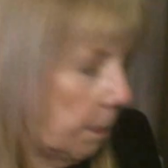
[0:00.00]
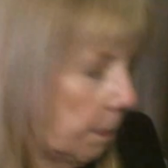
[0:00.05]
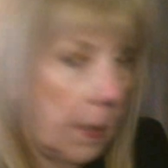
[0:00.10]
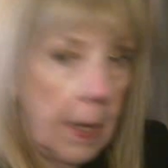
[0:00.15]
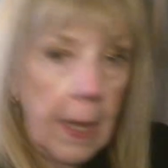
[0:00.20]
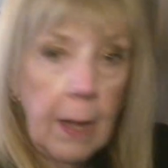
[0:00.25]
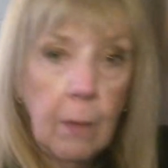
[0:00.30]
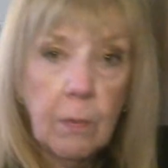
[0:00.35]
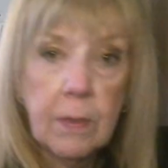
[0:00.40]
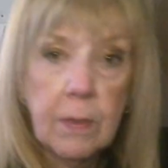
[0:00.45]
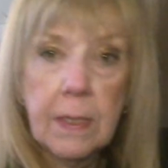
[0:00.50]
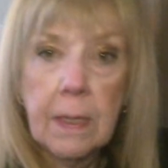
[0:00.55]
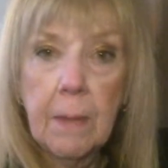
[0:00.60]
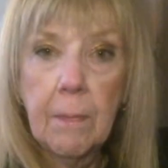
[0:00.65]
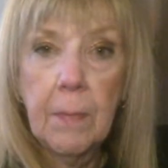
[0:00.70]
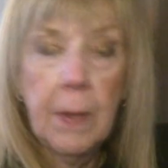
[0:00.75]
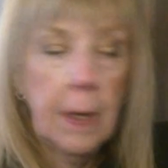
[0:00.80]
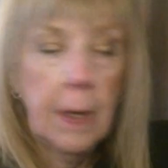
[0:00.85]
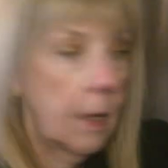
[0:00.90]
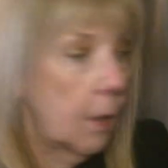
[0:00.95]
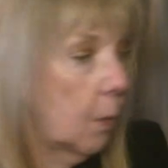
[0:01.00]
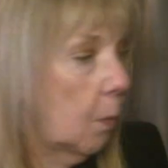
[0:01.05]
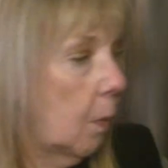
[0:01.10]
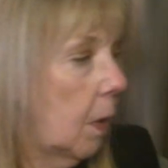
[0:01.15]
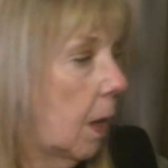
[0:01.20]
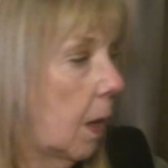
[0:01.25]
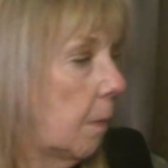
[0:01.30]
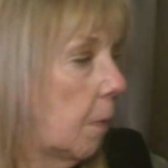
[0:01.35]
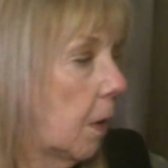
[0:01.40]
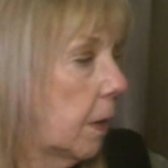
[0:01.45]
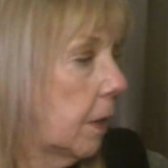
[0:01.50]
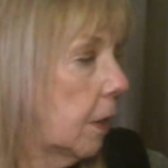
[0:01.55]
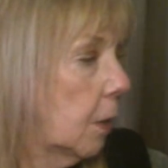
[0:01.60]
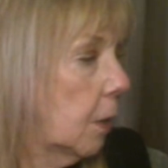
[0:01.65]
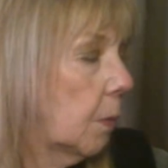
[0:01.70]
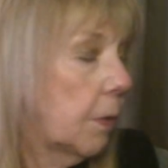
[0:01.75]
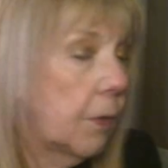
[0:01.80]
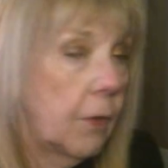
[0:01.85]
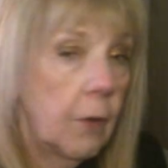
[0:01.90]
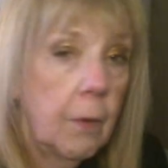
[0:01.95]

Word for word: play with something here while I'm on here with